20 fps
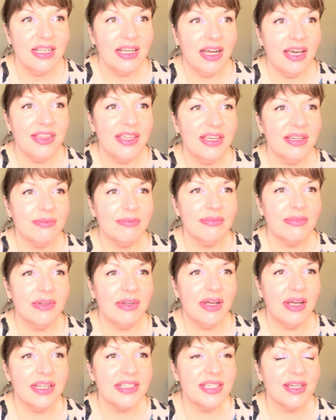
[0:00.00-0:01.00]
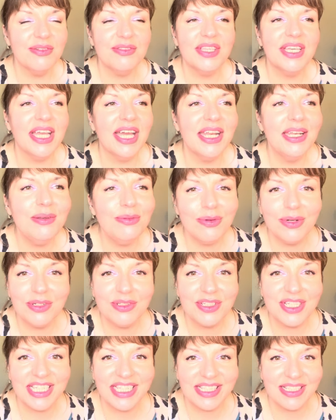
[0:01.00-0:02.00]
I don't think
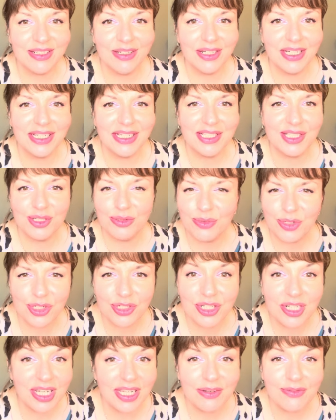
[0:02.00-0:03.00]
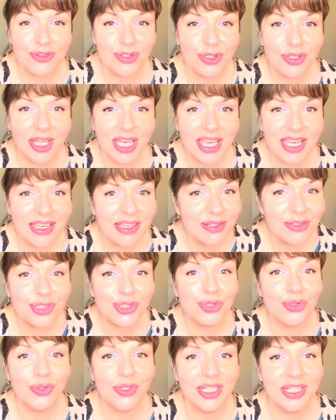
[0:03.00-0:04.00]
anyone dislikes tomato leaf, do they?
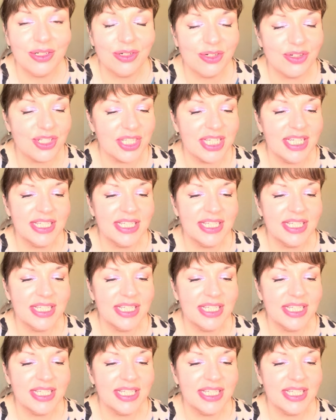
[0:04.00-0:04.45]
Surely not.